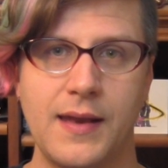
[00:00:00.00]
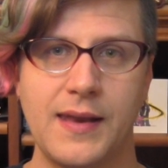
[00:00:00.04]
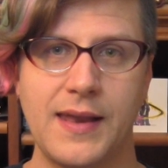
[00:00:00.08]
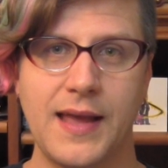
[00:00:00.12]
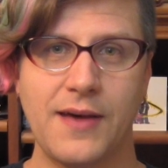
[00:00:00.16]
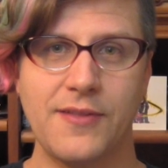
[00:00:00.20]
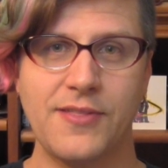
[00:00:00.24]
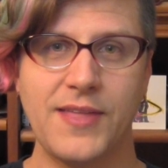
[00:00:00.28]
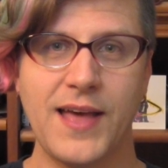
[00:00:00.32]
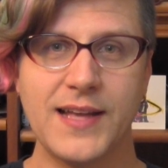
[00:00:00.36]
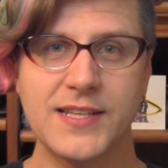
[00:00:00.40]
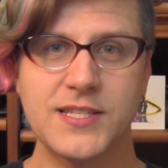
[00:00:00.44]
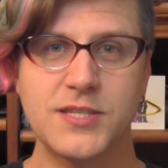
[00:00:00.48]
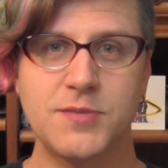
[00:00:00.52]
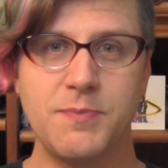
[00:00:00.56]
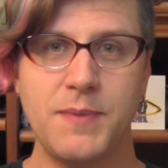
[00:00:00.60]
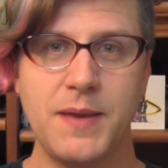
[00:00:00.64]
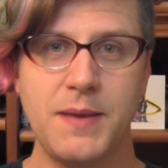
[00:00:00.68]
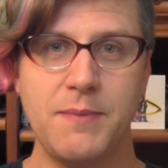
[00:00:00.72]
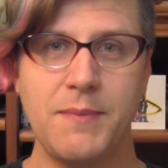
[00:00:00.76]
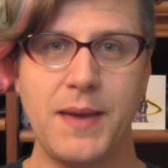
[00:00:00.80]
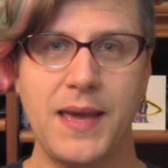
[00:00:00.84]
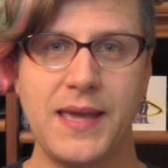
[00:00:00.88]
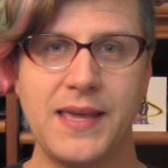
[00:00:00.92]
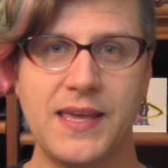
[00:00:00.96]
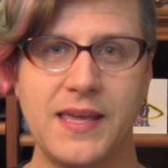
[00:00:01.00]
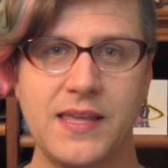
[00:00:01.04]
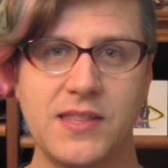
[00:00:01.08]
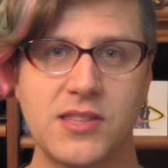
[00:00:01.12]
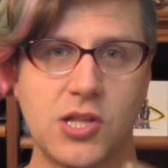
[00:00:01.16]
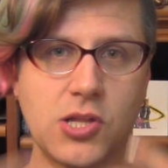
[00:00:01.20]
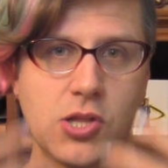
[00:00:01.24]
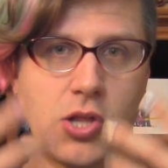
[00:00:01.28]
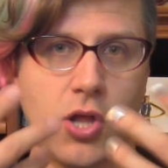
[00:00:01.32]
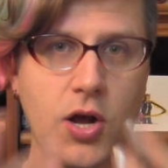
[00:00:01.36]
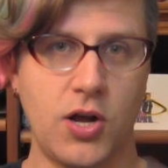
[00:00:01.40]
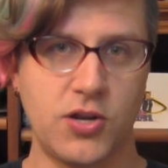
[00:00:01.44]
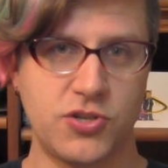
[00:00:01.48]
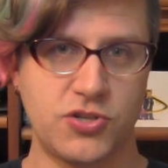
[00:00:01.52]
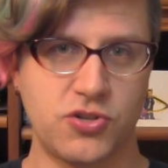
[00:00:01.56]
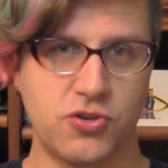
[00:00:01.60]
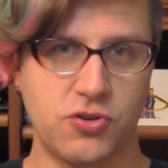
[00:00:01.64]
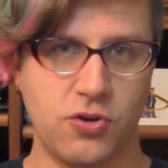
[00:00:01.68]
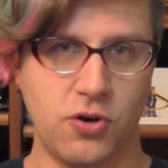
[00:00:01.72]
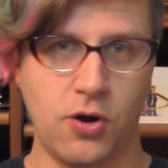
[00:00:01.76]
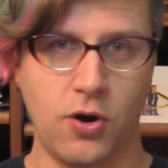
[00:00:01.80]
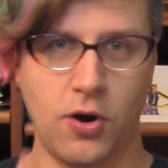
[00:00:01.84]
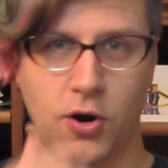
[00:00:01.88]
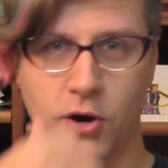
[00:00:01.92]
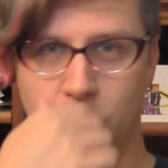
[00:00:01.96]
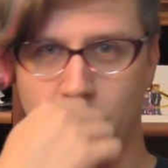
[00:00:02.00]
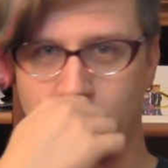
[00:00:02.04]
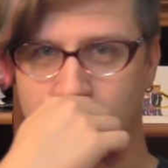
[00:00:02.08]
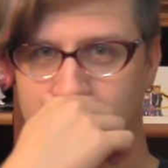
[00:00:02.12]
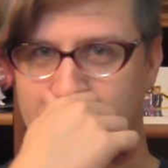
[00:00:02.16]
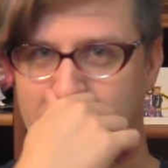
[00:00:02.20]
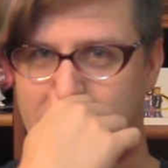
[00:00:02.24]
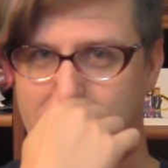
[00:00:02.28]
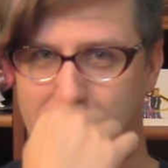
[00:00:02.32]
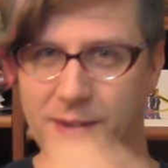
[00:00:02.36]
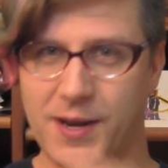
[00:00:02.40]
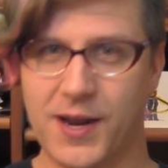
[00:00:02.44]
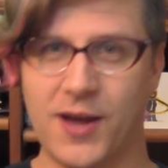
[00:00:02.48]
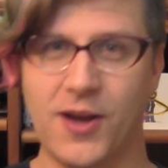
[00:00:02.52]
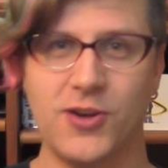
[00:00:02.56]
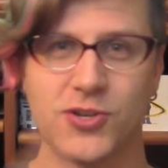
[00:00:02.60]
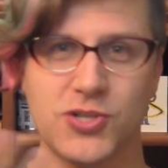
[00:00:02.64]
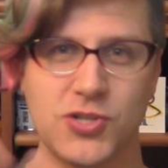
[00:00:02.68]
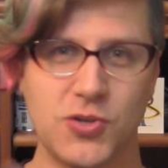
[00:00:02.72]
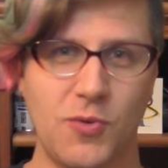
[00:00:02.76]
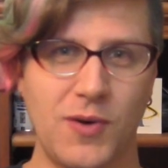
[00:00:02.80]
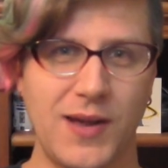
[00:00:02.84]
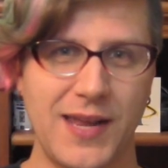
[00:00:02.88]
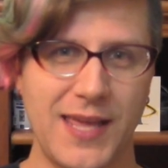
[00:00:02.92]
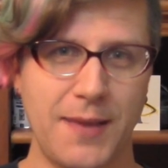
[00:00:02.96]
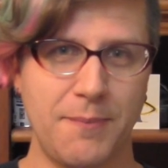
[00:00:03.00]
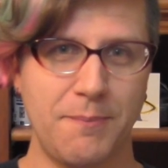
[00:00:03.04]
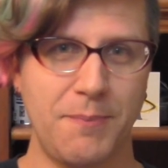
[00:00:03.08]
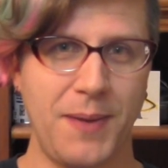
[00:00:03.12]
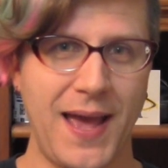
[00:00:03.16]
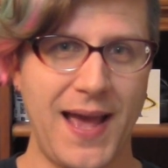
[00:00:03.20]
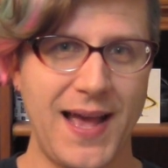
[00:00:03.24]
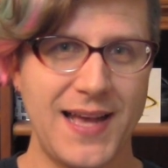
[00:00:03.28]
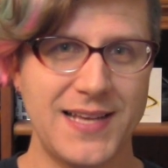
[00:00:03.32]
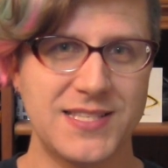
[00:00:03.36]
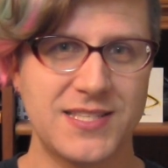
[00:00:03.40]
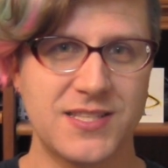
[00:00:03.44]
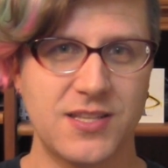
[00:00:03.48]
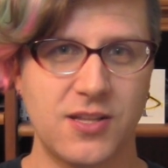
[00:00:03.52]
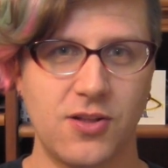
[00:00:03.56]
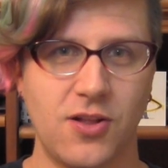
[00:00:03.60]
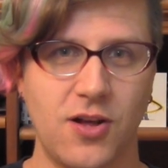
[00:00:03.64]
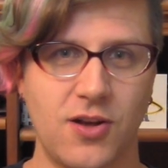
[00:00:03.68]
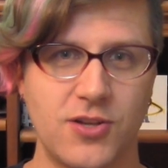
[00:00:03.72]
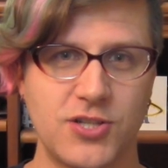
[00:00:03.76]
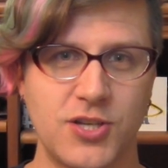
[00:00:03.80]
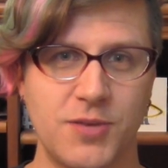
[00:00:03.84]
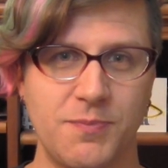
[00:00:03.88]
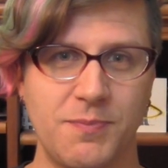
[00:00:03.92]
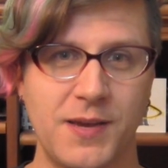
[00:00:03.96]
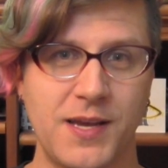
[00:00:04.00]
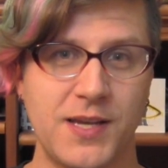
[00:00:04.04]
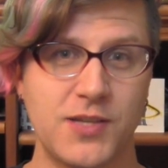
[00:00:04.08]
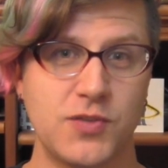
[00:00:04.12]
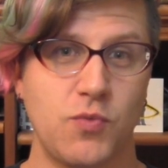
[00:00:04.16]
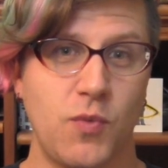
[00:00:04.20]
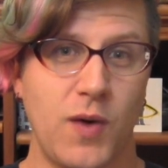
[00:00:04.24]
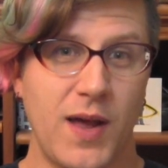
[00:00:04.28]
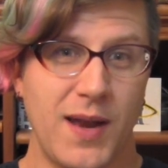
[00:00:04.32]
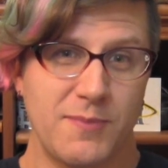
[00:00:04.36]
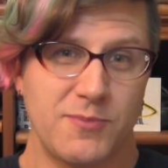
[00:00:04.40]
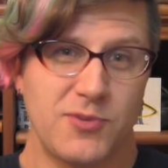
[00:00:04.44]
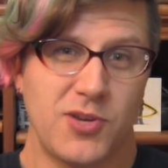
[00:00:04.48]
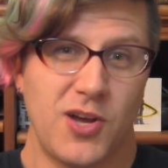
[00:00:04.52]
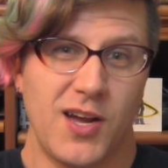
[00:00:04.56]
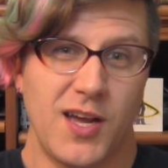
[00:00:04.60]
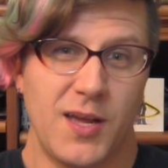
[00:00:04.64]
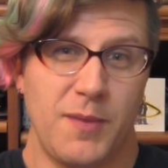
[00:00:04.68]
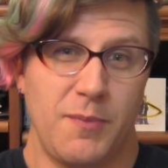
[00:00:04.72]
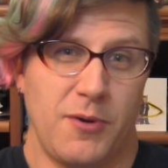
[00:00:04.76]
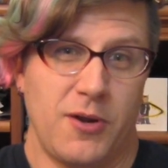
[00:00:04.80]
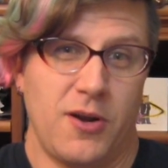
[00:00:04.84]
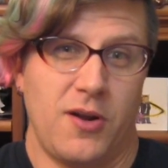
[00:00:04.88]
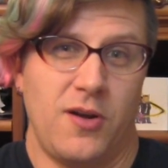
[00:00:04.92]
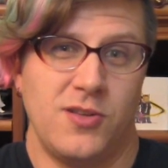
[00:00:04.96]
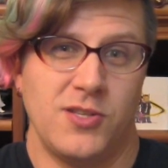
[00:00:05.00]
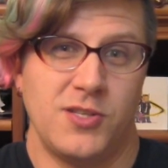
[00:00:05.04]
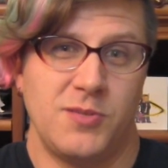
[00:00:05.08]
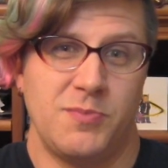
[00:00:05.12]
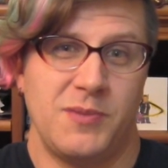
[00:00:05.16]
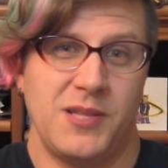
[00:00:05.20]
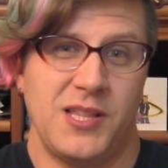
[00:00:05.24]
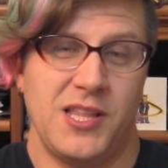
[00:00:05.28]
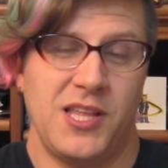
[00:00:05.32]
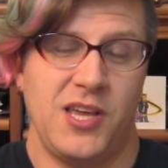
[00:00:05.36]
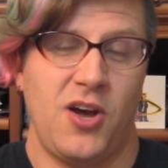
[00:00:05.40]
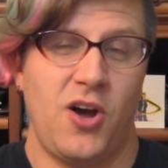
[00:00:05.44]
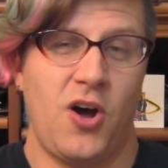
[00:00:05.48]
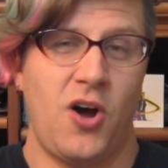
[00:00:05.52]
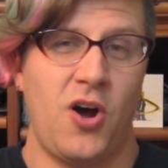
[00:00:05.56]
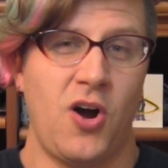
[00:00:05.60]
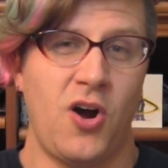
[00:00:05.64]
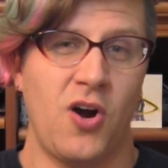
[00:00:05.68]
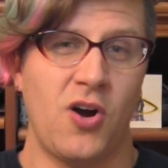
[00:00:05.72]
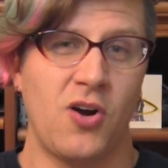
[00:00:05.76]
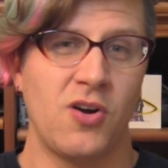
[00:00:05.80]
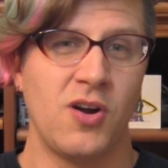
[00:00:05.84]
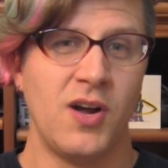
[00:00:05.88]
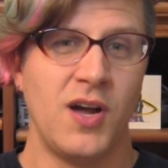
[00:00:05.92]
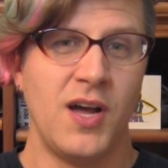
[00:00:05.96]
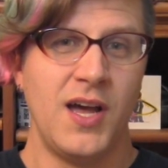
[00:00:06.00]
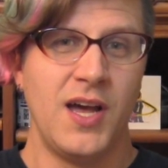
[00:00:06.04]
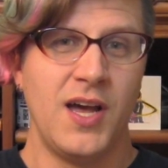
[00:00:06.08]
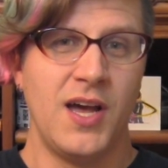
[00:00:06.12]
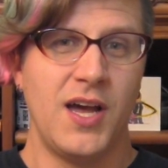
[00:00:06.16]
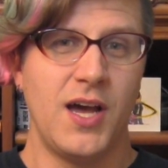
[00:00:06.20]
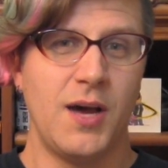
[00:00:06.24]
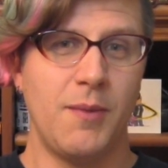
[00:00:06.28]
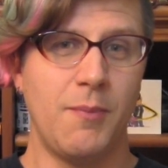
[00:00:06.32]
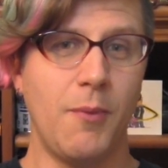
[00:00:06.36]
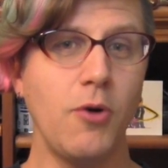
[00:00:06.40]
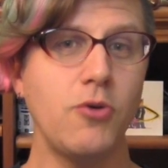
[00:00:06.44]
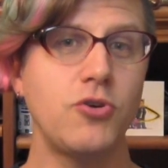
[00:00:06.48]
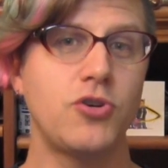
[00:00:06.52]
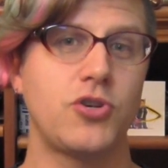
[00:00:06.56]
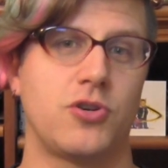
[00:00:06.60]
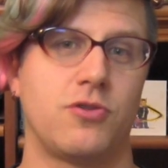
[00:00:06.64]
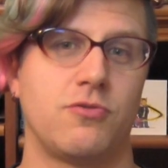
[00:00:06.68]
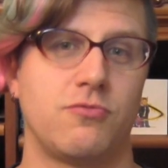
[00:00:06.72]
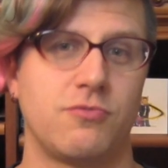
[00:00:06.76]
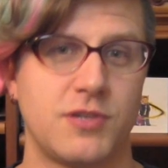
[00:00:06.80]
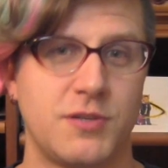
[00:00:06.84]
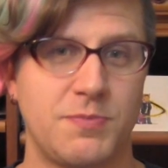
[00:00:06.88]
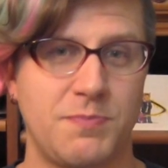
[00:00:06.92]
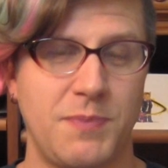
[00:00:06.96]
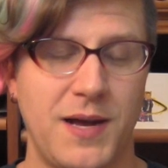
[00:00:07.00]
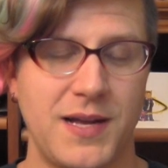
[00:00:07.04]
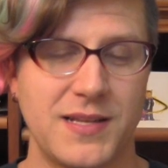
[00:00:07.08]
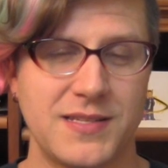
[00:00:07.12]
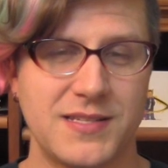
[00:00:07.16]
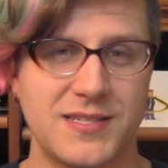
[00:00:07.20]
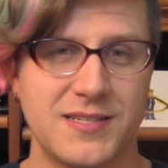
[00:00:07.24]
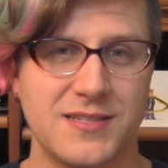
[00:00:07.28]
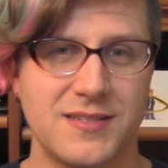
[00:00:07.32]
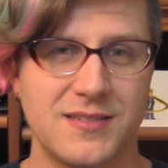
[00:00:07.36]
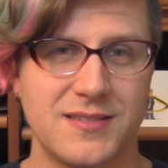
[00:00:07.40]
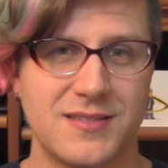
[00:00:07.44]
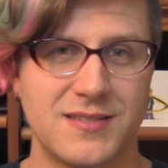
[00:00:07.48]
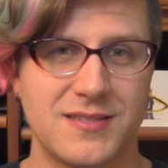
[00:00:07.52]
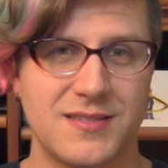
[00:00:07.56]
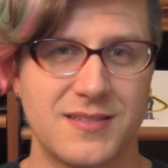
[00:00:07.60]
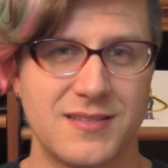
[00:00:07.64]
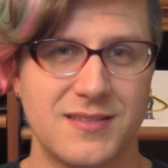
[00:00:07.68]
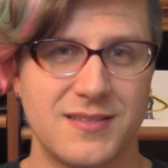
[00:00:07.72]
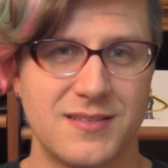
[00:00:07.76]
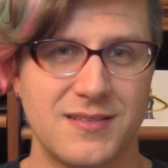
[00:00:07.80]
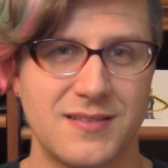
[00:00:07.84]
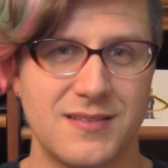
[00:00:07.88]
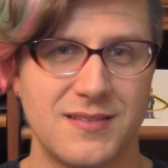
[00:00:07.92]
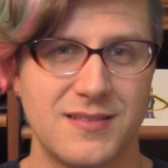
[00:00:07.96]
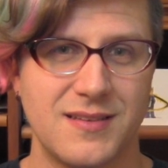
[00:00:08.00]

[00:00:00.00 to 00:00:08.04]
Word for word: Now that's me making the logical argument, but I also want to get past the logic because what I'm talking about ultimately are emotional responses.